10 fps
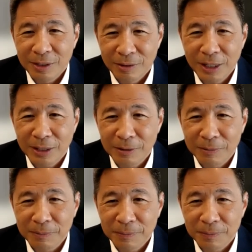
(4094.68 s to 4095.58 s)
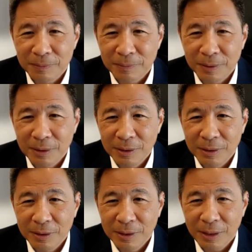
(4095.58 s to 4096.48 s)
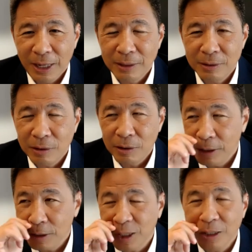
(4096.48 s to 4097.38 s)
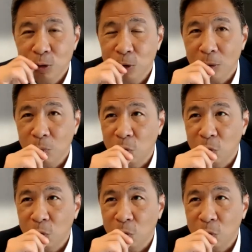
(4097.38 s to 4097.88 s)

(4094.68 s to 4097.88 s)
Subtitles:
Right? And in sales job,